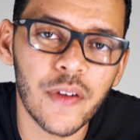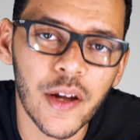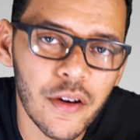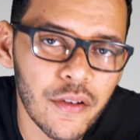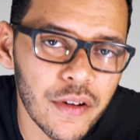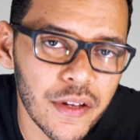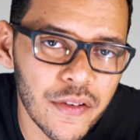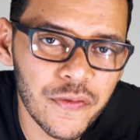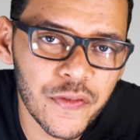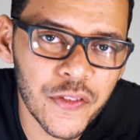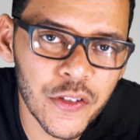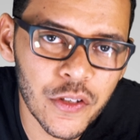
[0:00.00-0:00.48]

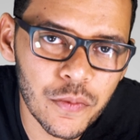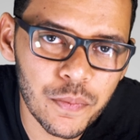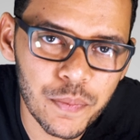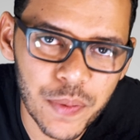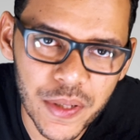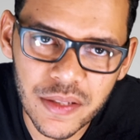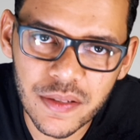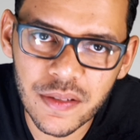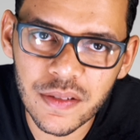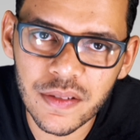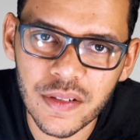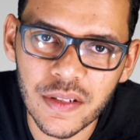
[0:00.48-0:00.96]
very few
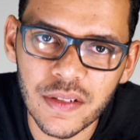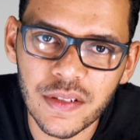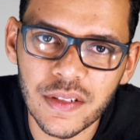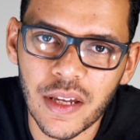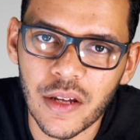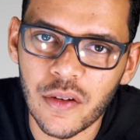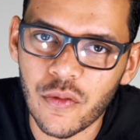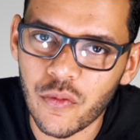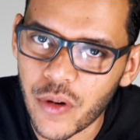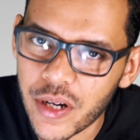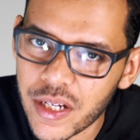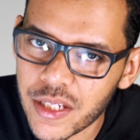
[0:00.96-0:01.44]
businesses
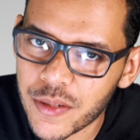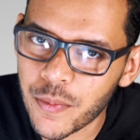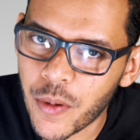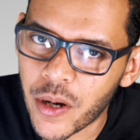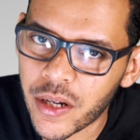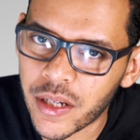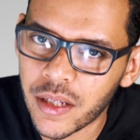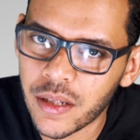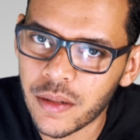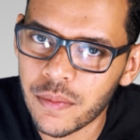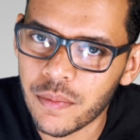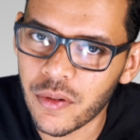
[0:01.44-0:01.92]
can raise
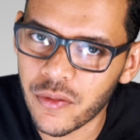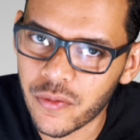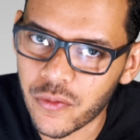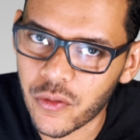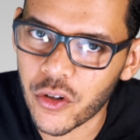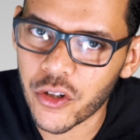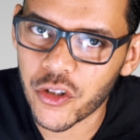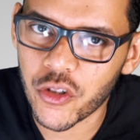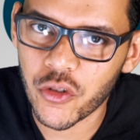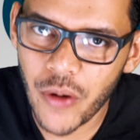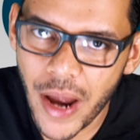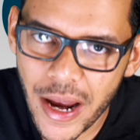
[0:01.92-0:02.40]
money
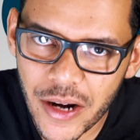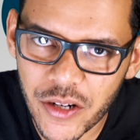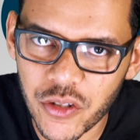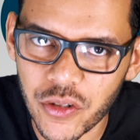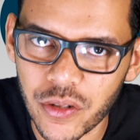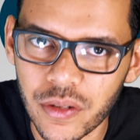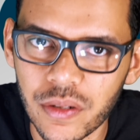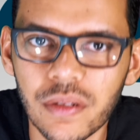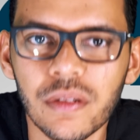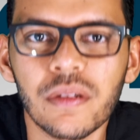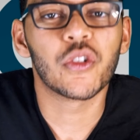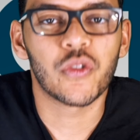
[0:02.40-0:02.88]
before
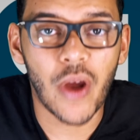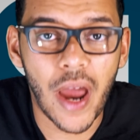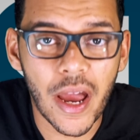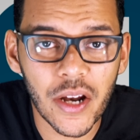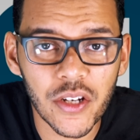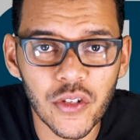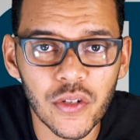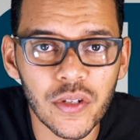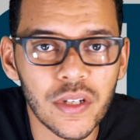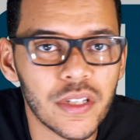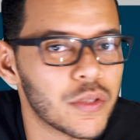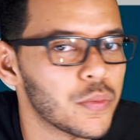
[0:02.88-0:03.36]
traction.
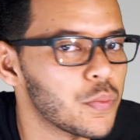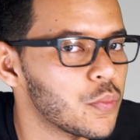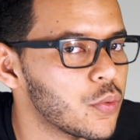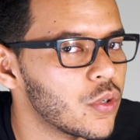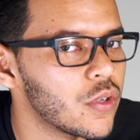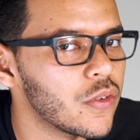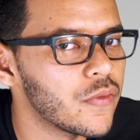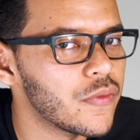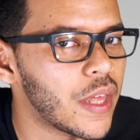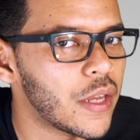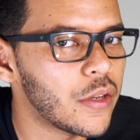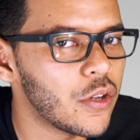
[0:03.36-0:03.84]
Traction is
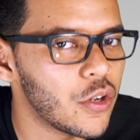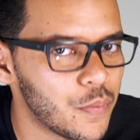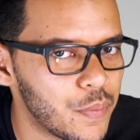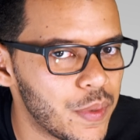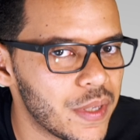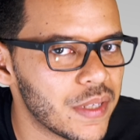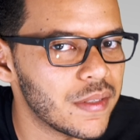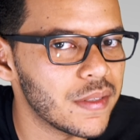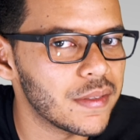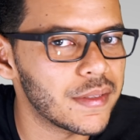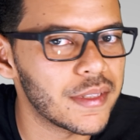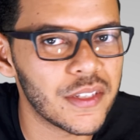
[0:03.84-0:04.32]
proof that your
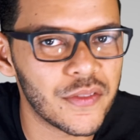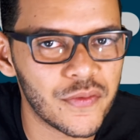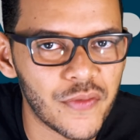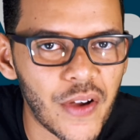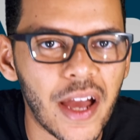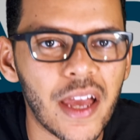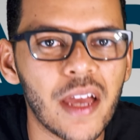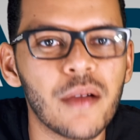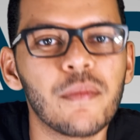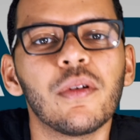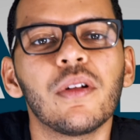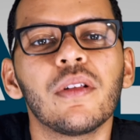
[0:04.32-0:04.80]
business is
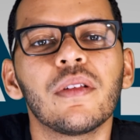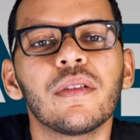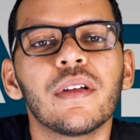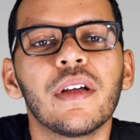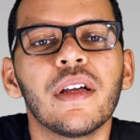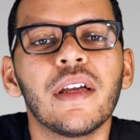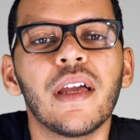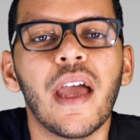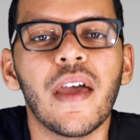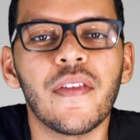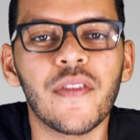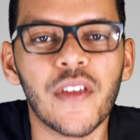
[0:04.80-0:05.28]
viable
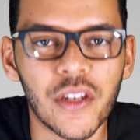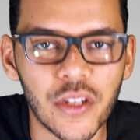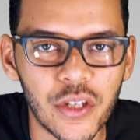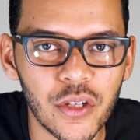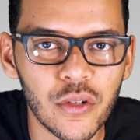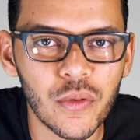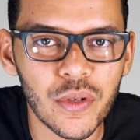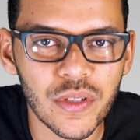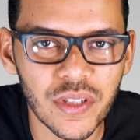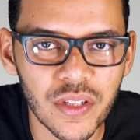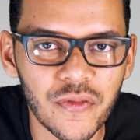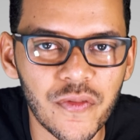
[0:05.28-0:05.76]
and that
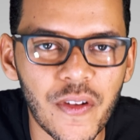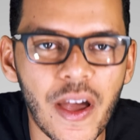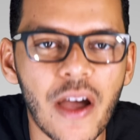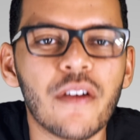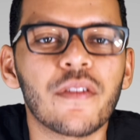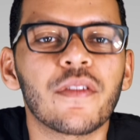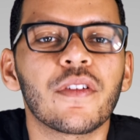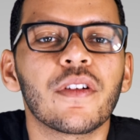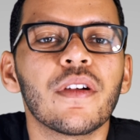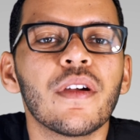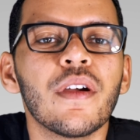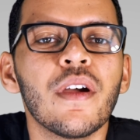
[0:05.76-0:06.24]
you as a
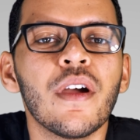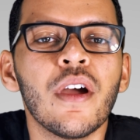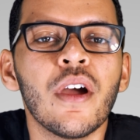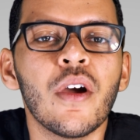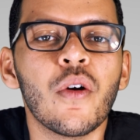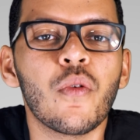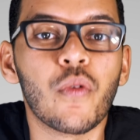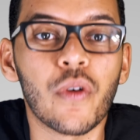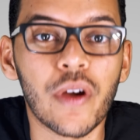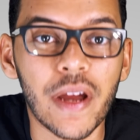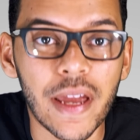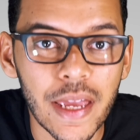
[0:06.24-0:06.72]
founder
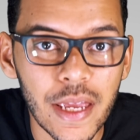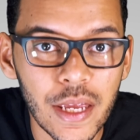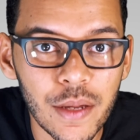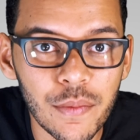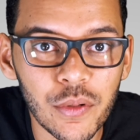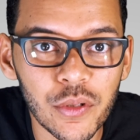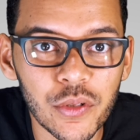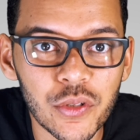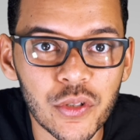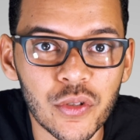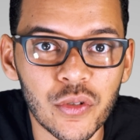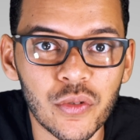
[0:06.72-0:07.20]
were
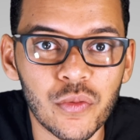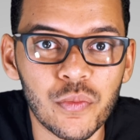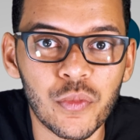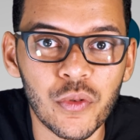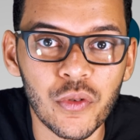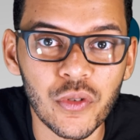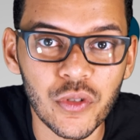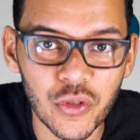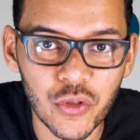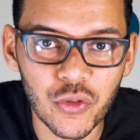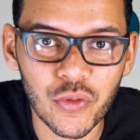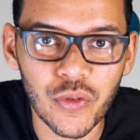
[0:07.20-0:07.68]
able to
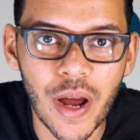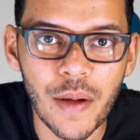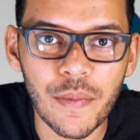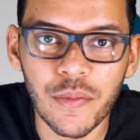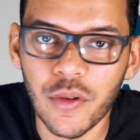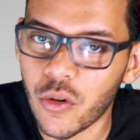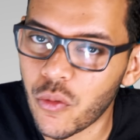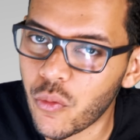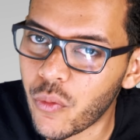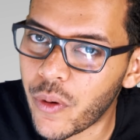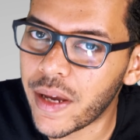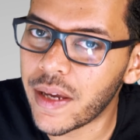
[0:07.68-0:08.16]

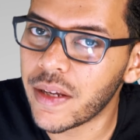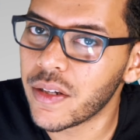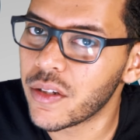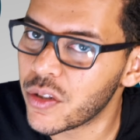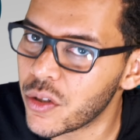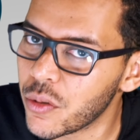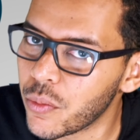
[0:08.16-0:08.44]
bootstrap your way